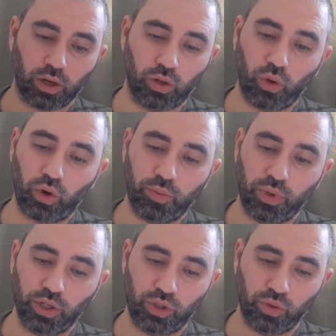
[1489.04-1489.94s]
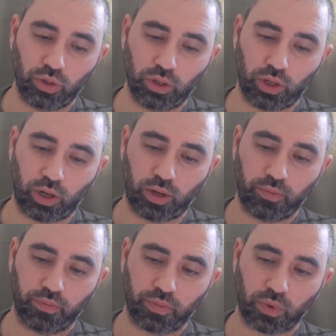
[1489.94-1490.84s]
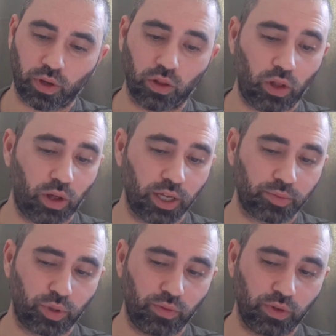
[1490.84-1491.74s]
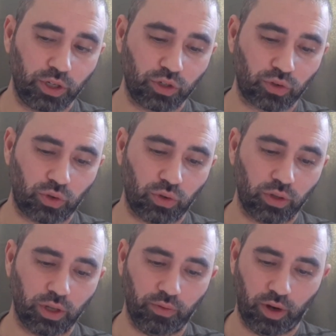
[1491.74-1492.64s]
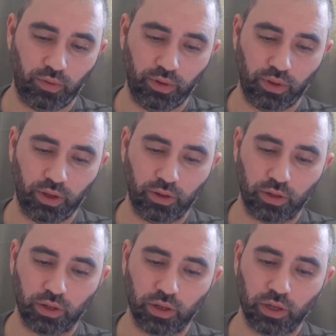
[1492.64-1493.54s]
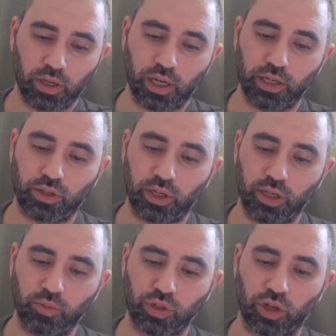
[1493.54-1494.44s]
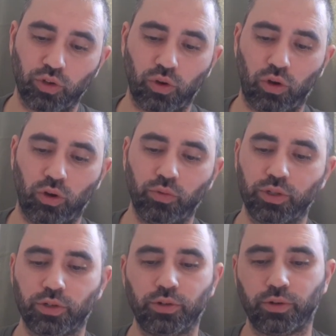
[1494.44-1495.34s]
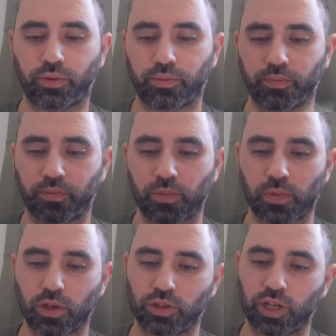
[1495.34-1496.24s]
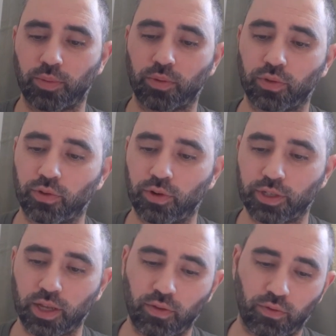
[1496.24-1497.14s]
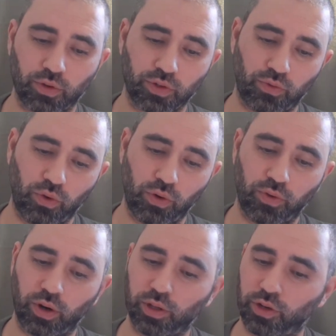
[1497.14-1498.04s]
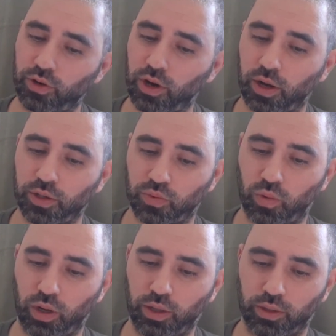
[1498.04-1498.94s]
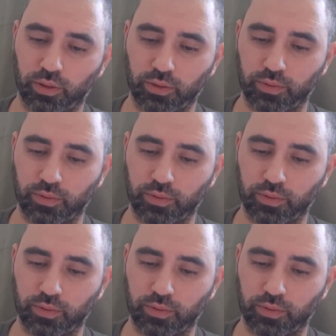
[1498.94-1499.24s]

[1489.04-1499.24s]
Glory be to Allah. Allah has perfect control of everything, and to Him shall you all return. Chapter 37, verse 4, verily your God is one.